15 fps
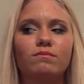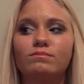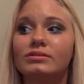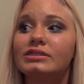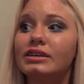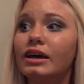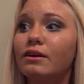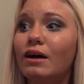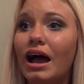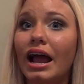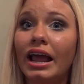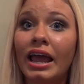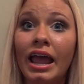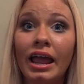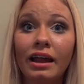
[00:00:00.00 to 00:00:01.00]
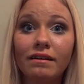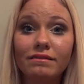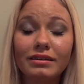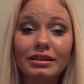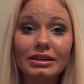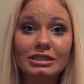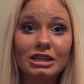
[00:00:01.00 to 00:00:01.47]
So I can't
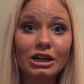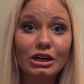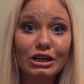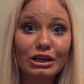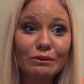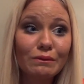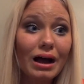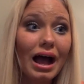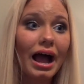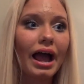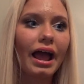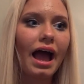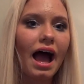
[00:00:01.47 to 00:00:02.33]
really tell you why.